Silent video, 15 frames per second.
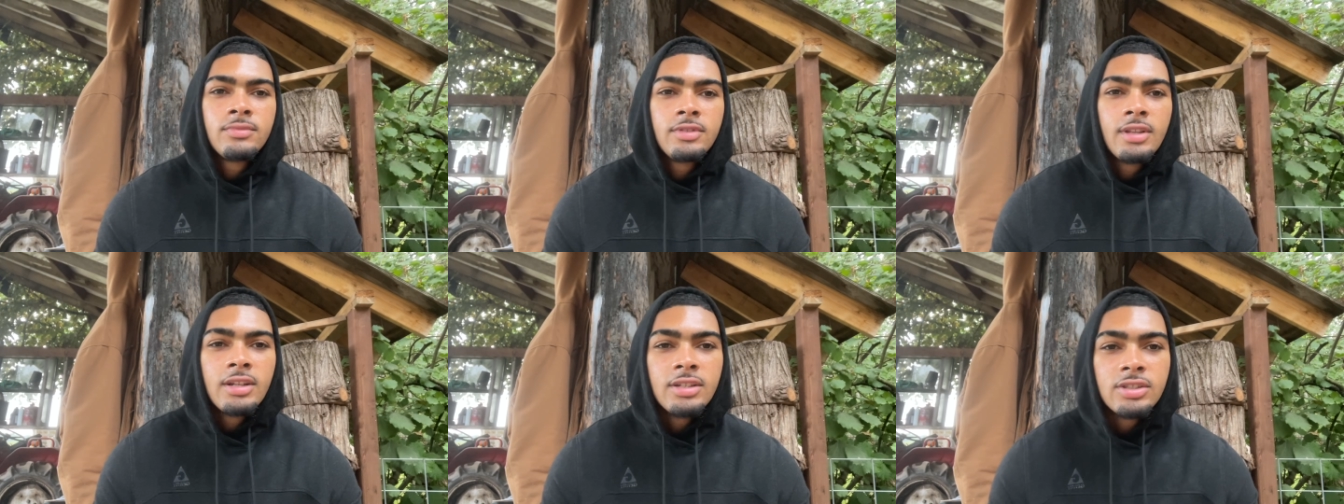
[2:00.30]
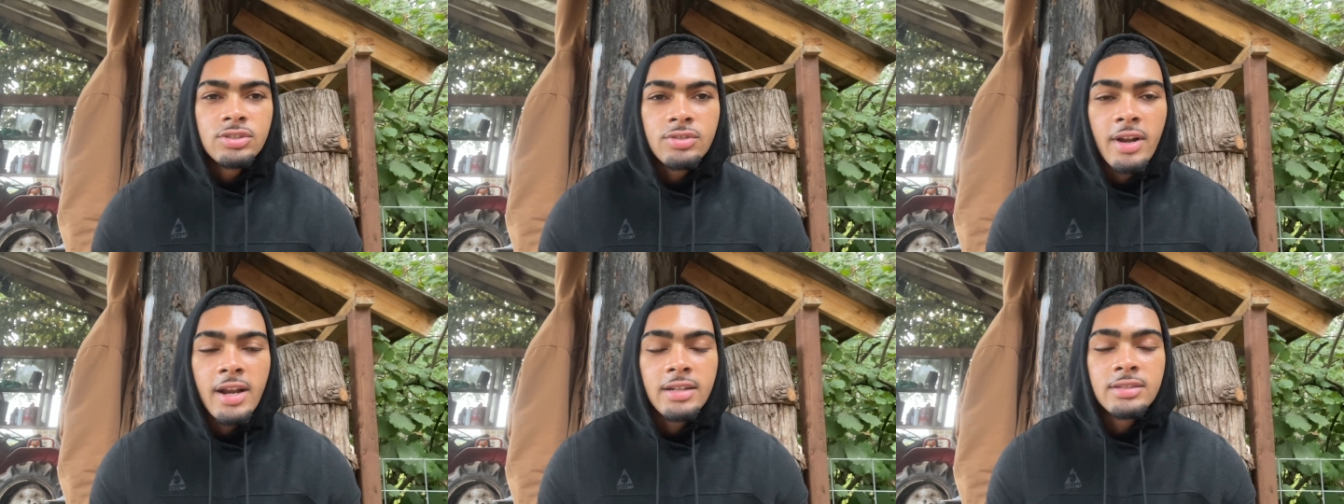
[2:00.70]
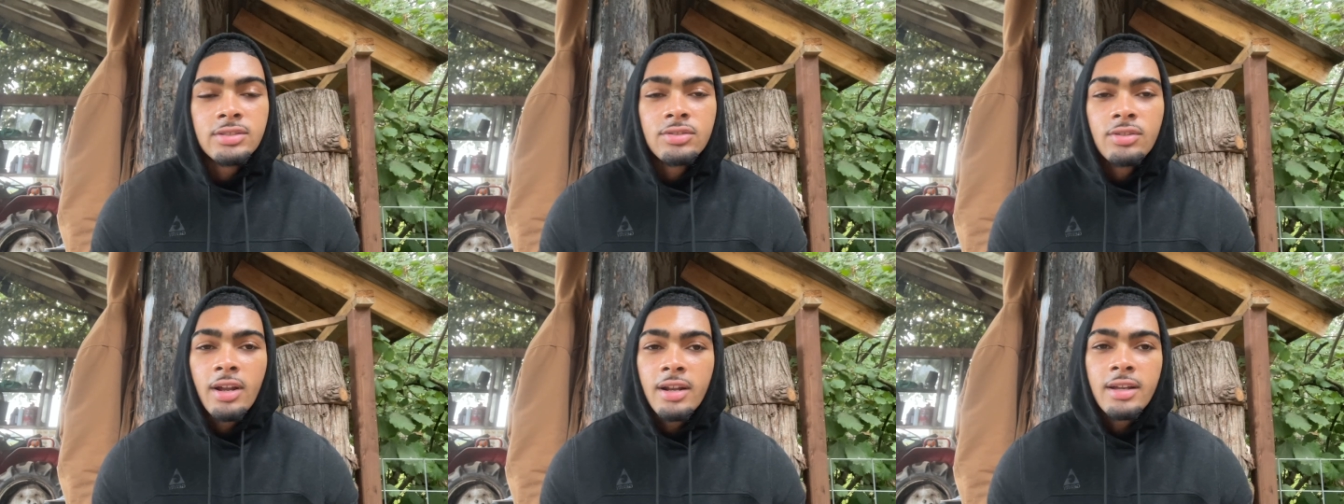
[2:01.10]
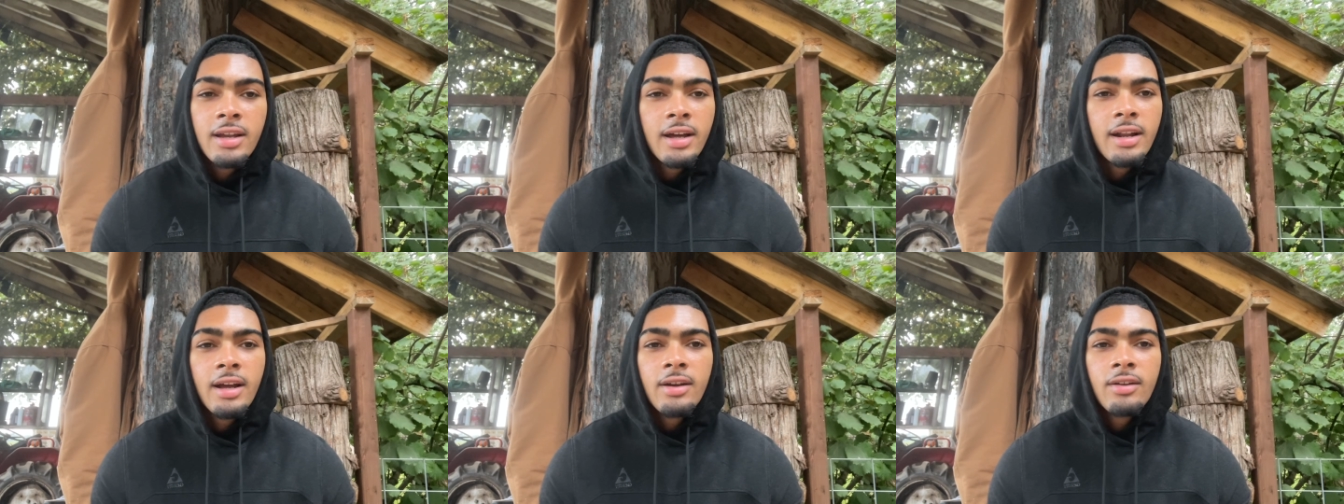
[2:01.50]
the distractions. You got to
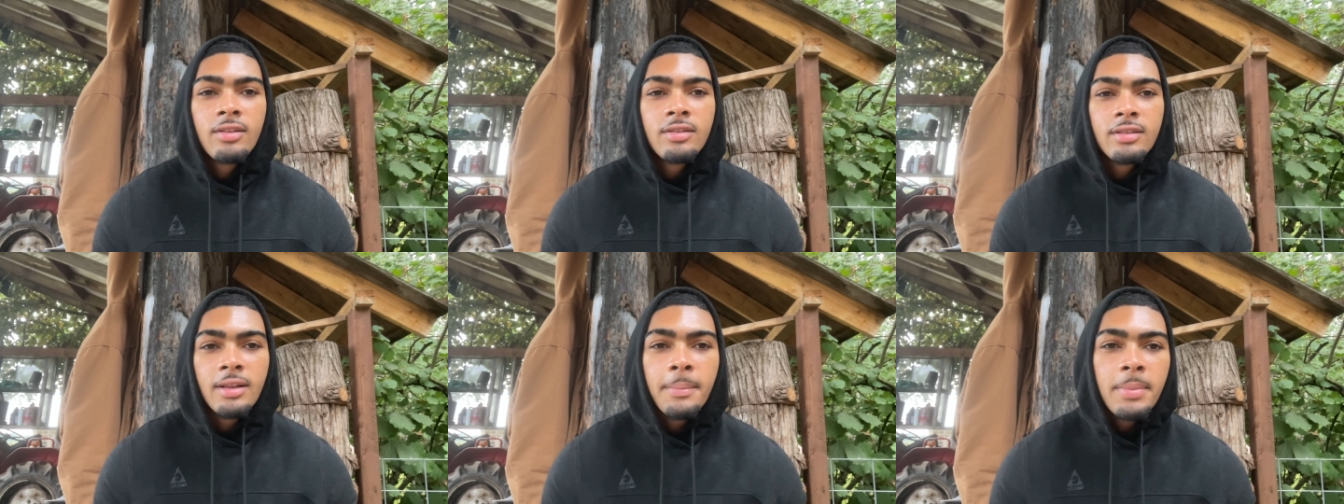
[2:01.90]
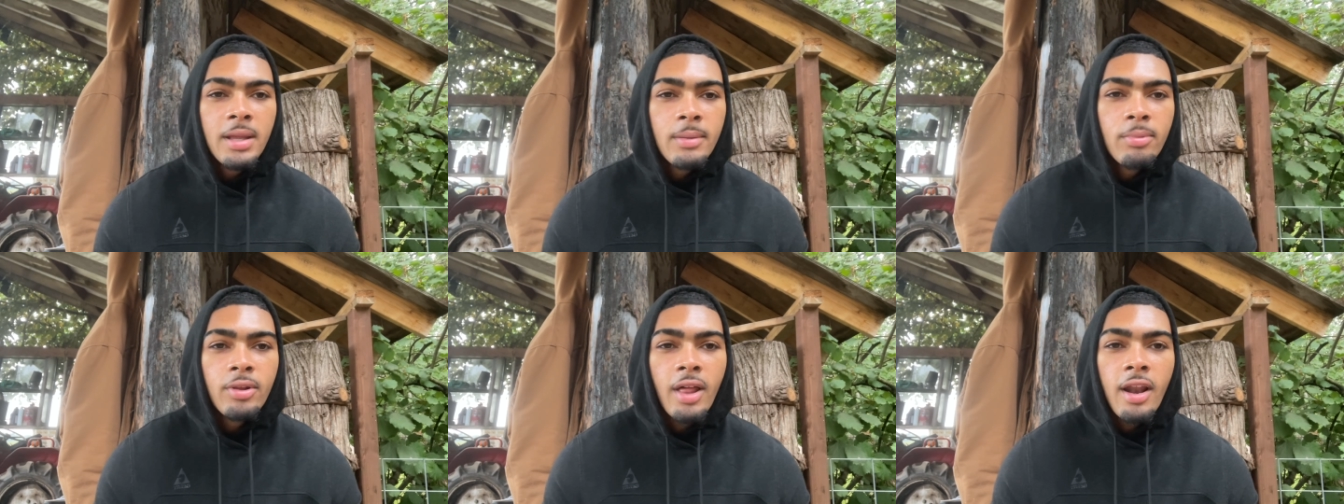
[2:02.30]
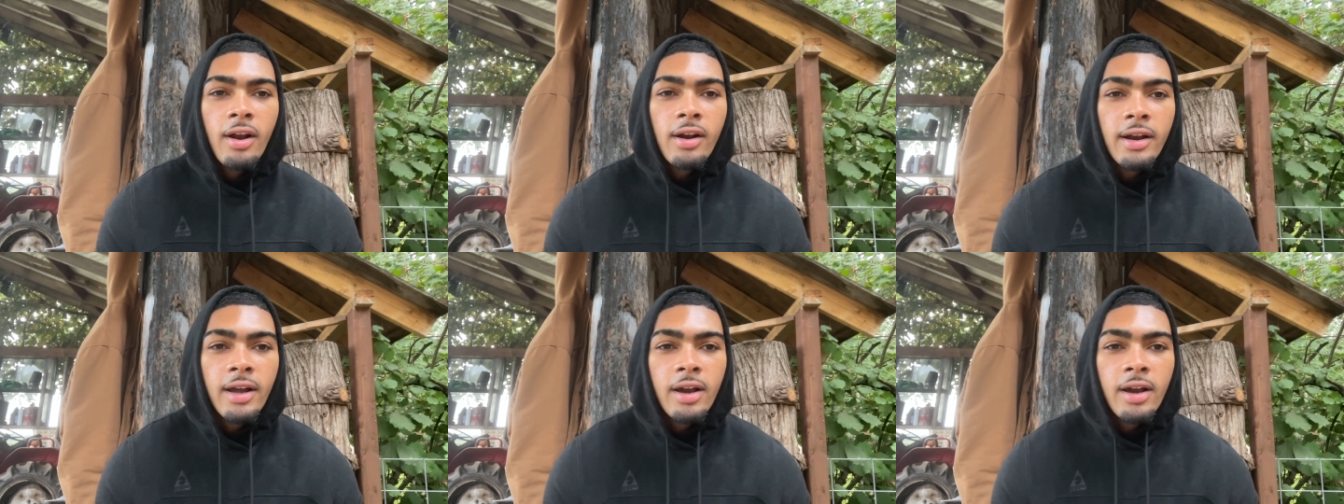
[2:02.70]
cut out the people that aren't